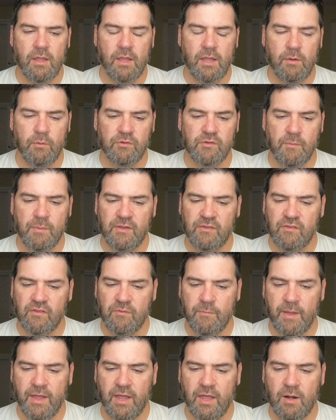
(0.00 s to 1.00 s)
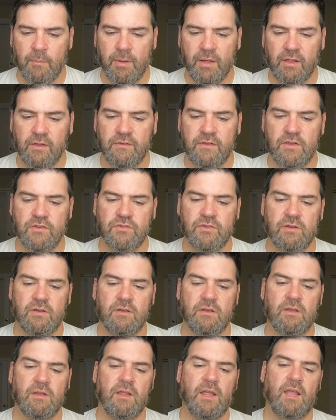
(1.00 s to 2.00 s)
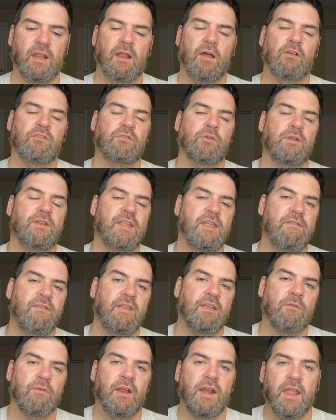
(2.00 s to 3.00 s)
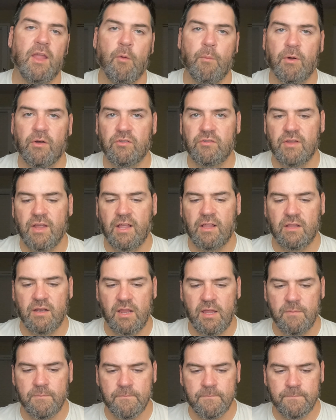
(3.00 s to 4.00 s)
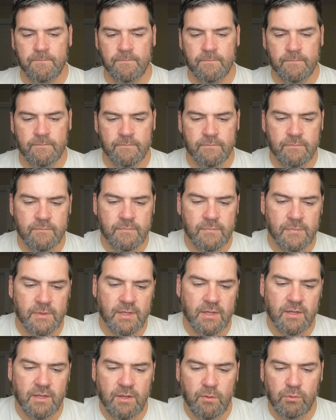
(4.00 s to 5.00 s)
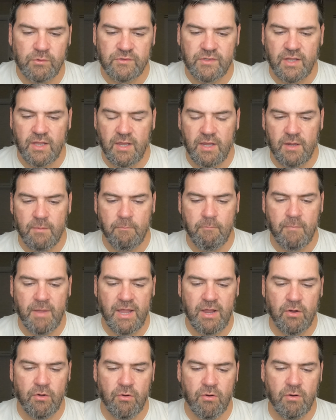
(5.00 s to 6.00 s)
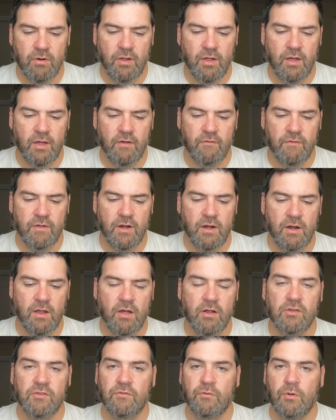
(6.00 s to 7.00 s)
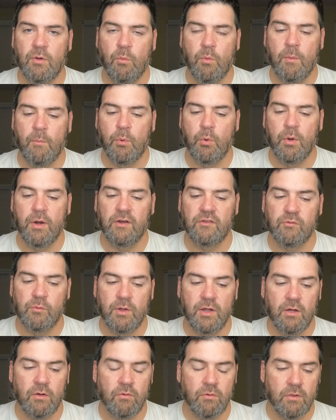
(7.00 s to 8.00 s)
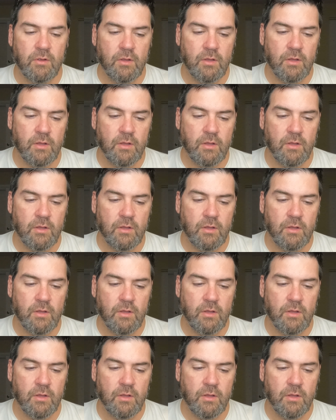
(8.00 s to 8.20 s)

He was a businessman, a politician, and also a TV and radio personality. He was the mayor of Knoxville at one point as well.